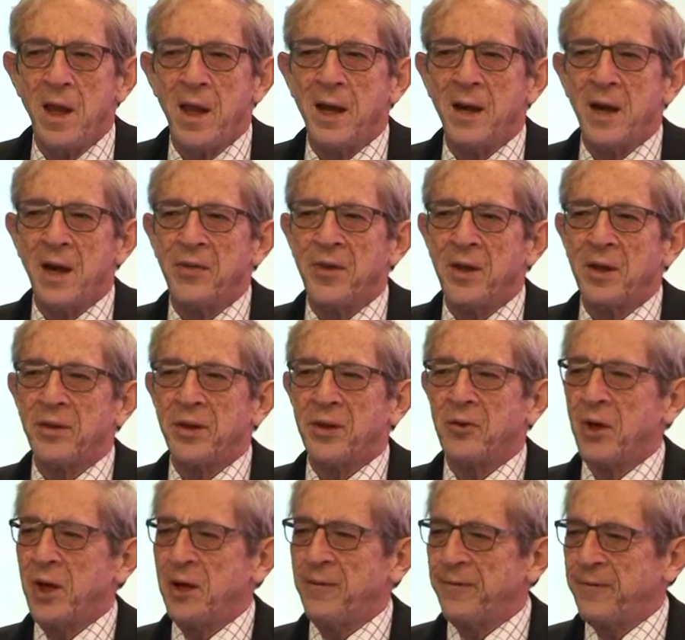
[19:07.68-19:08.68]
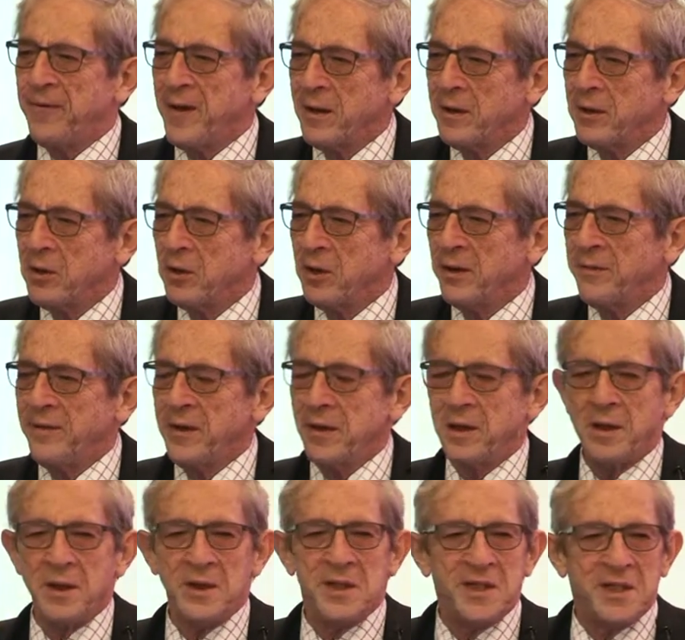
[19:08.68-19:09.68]
And I think the great failure of
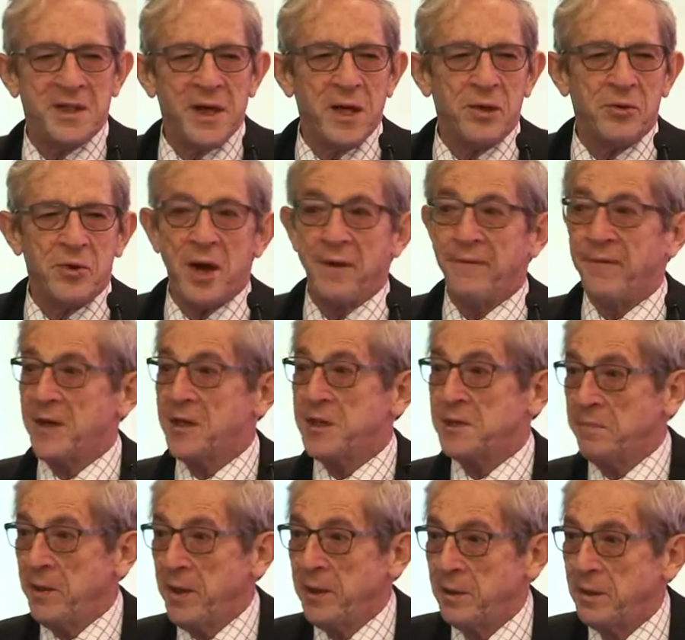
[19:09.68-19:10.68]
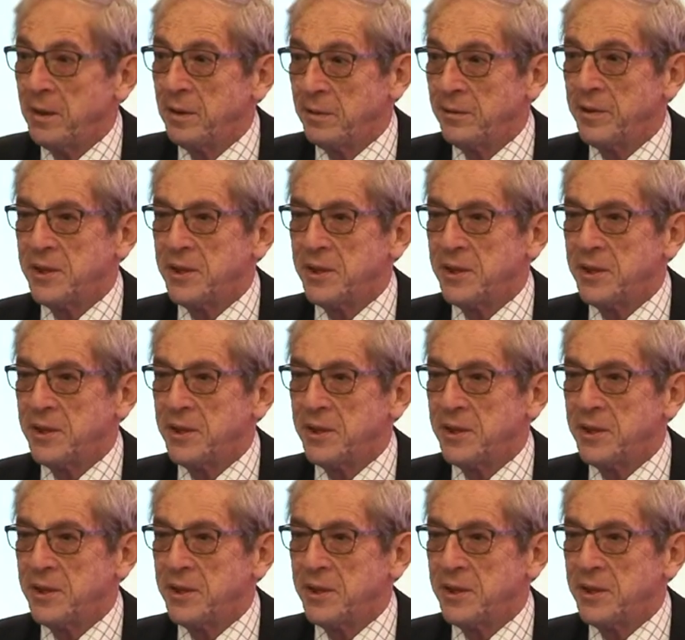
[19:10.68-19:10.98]
Indian statecraft has been,